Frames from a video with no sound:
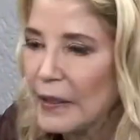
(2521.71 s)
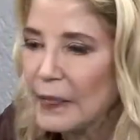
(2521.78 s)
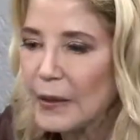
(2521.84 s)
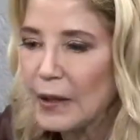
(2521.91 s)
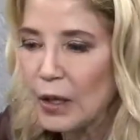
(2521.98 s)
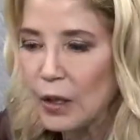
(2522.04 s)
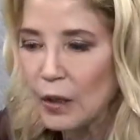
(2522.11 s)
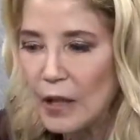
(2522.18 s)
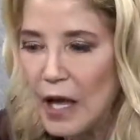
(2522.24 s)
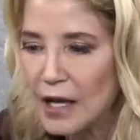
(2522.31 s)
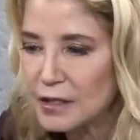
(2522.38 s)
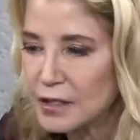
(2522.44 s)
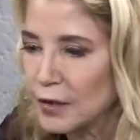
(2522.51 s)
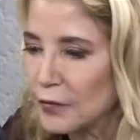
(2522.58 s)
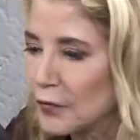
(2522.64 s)
there are
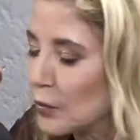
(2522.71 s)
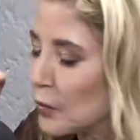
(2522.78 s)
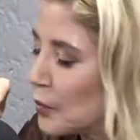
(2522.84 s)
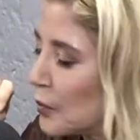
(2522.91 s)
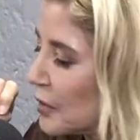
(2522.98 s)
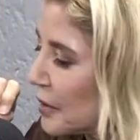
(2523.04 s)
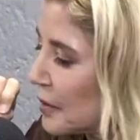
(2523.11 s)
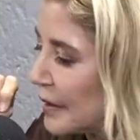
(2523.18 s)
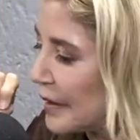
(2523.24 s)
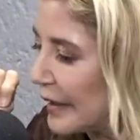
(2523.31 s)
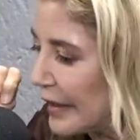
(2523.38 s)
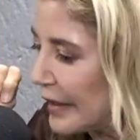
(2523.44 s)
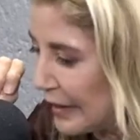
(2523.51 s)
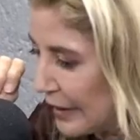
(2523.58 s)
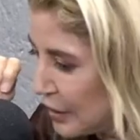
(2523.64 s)
lots of really
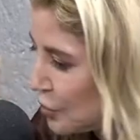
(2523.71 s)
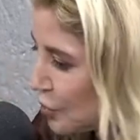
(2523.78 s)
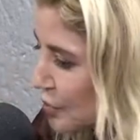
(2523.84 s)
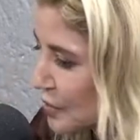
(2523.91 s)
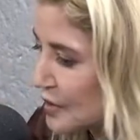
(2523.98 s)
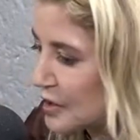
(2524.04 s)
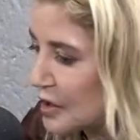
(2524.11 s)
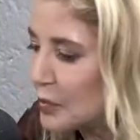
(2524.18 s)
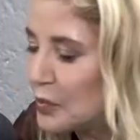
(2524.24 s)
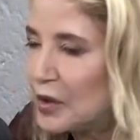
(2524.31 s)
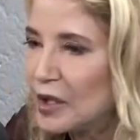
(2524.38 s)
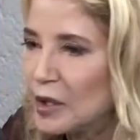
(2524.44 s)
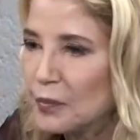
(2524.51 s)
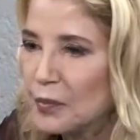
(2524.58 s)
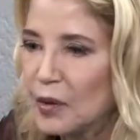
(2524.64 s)
interesting
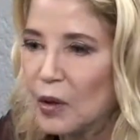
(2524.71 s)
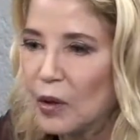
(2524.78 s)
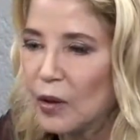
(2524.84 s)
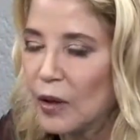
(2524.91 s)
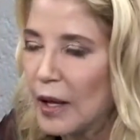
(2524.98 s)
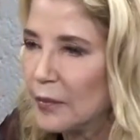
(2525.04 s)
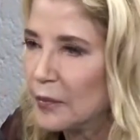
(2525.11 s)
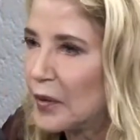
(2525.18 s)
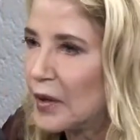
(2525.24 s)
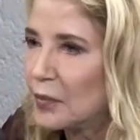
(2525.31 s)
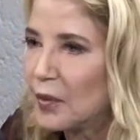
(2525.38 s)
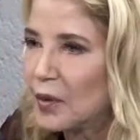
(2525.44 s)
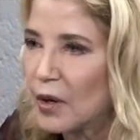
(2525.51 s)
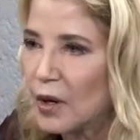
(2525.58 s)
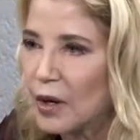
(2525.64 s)
people, and
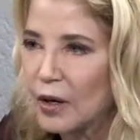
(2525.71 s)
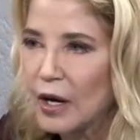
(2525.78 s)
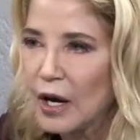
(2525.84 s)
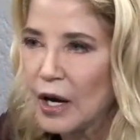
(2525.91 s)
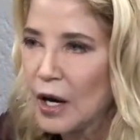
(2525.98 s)
people are